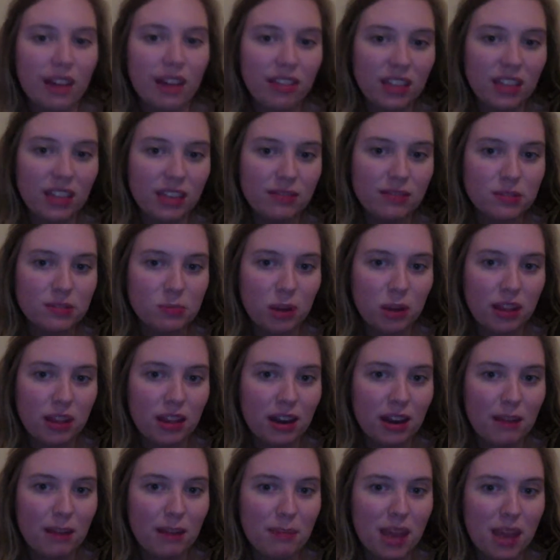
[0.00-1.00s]
thief spray
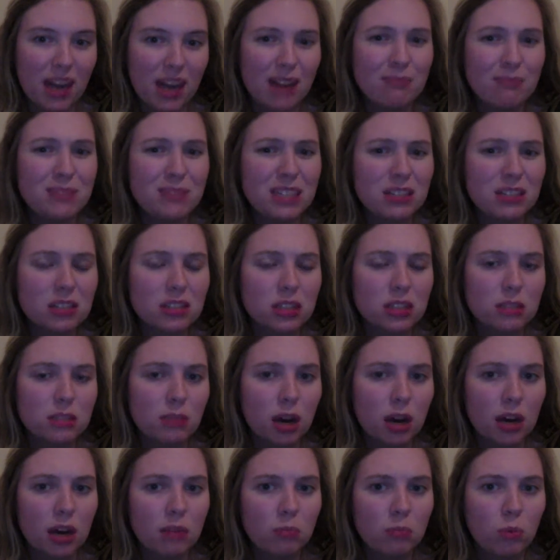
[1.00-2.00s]
that I made. I'm down to the
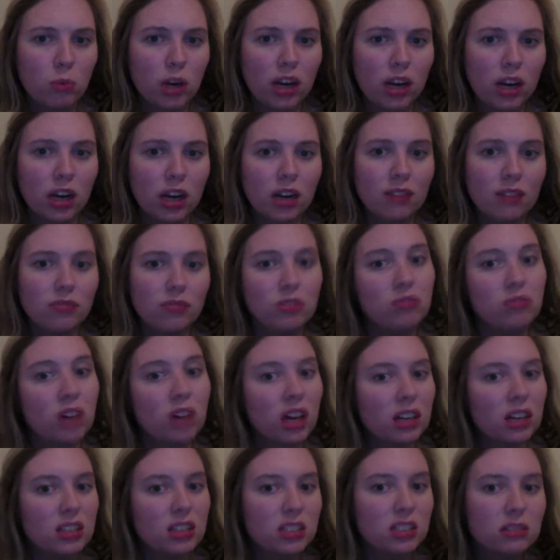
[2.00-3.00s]
bottom where if you've
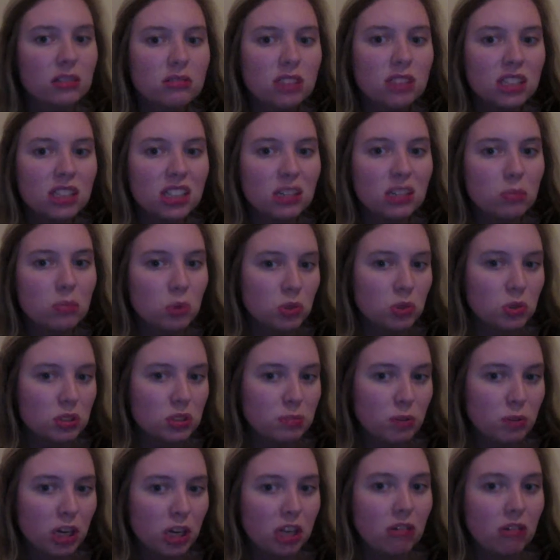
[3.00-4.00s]
got it tilted, it won't
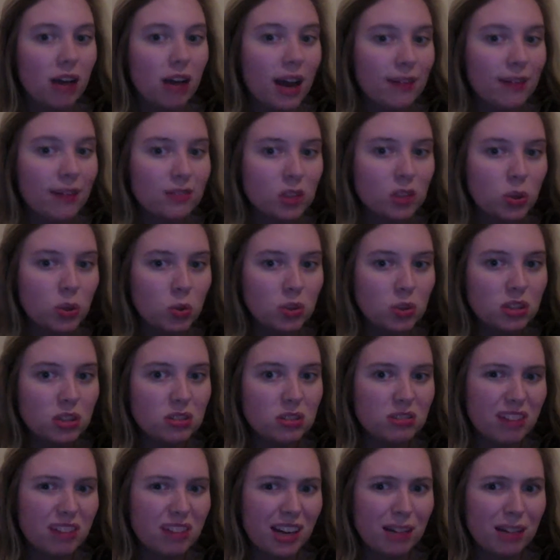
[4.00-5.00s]
spray. You have to hold it
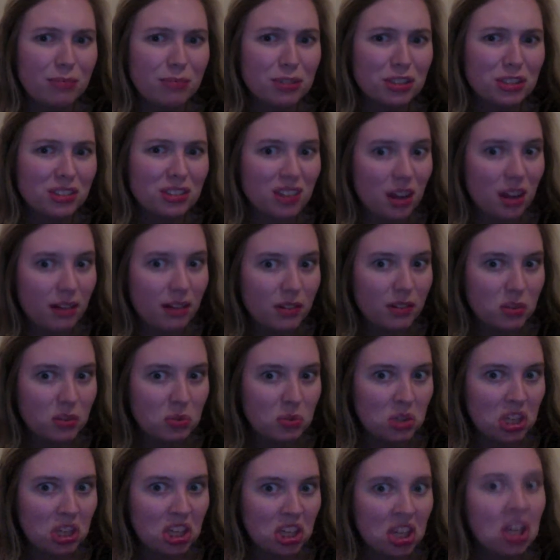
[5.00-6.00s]
straight up, which is kind of
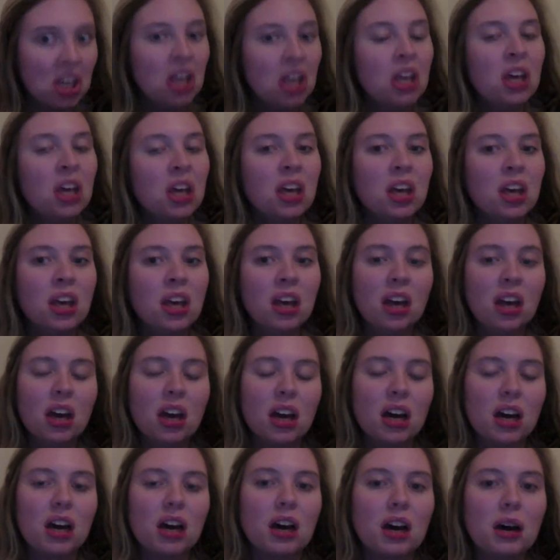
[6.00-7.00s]
annoying.
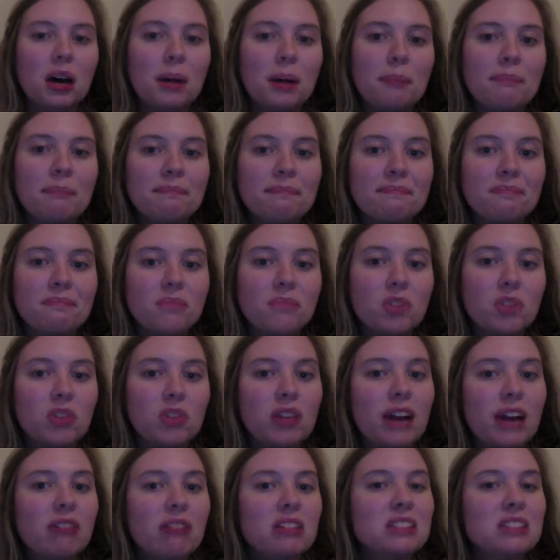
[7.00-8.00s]
So
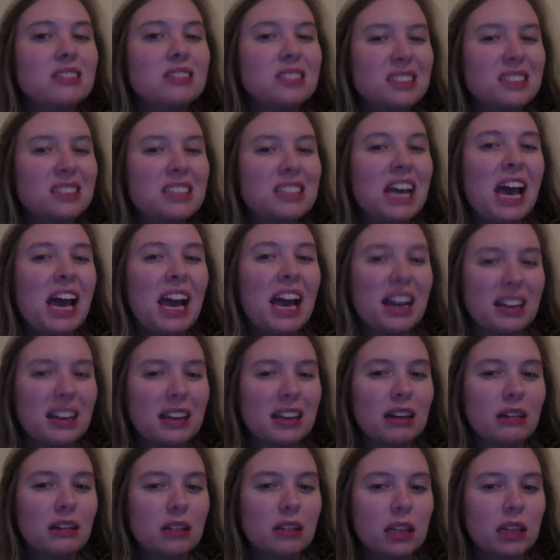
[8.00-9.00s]
that one is
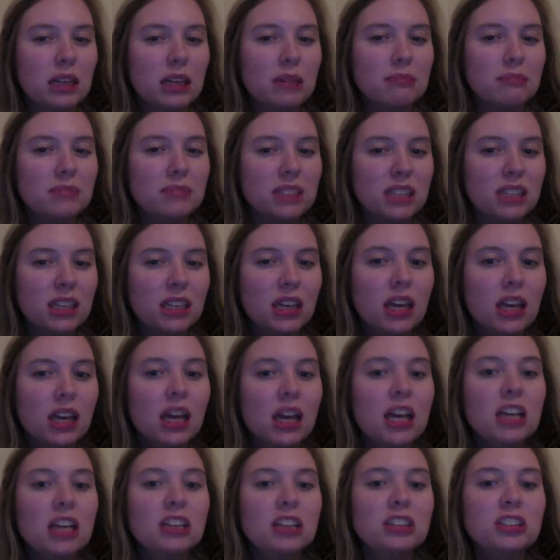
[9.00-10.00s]
technically empty.
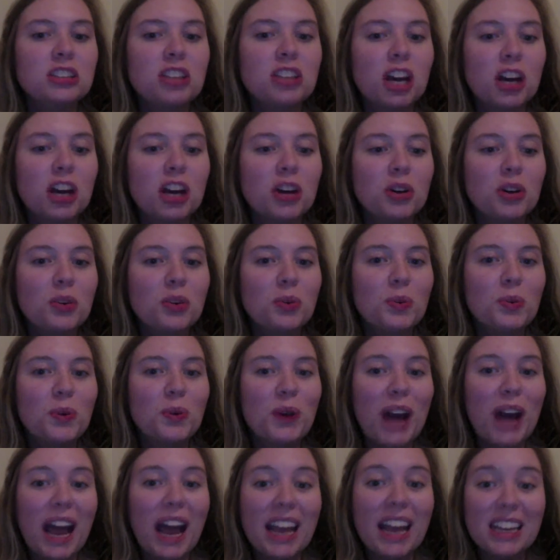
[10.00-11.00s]

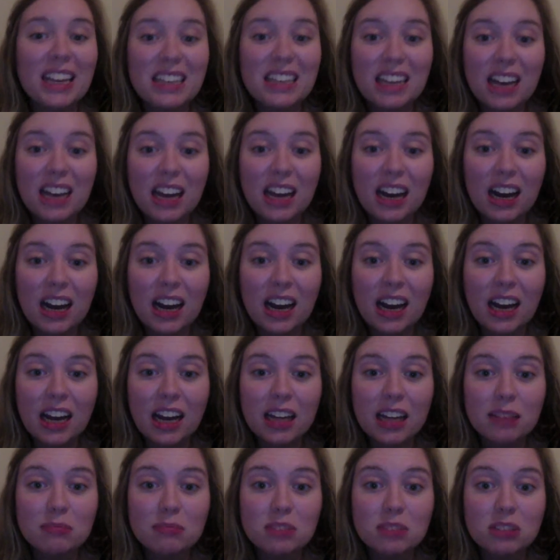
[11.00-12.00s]
So yeah, I
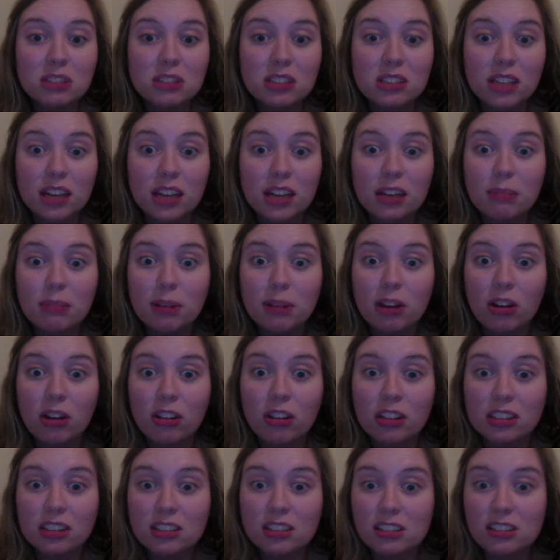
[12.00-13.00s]
am so excited to be
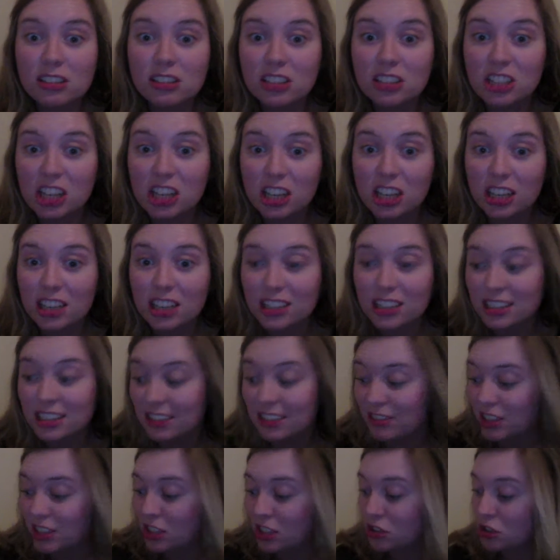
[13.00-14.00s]
on this young
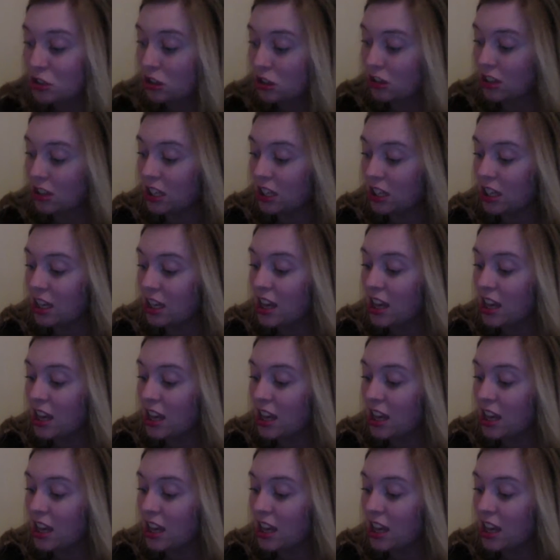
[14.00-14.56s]
living journey.